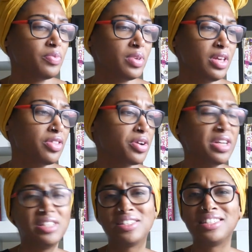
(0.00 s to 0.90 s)
either
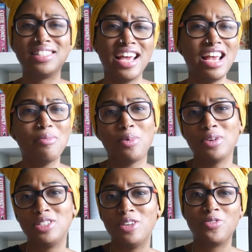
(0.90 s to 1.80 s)
is the same or
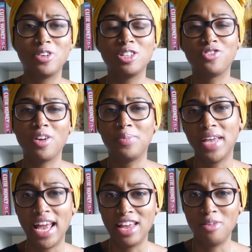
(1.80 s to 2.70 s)
differs from
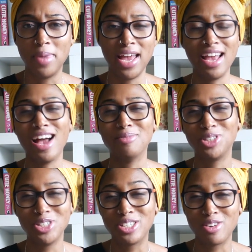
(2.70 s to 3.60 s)
the anime. I'm
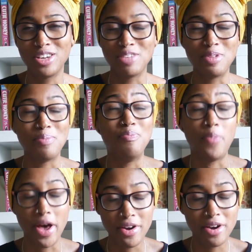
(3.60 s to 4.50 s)
sure it's going to be
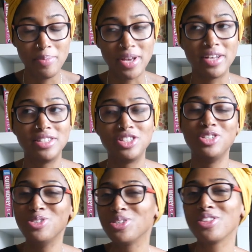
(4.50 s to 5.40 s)
better because
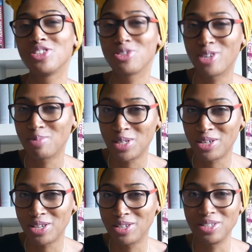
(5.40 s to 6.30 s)
usually the source
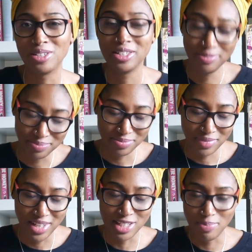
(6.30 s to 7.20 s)
material
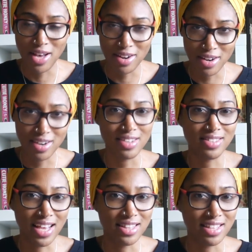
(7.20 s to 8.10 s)
is better
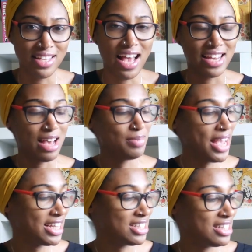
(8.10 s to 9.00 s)
than the
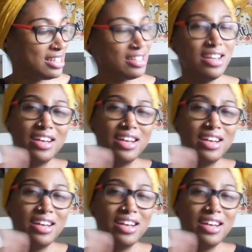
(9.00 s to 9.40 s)
adaptation.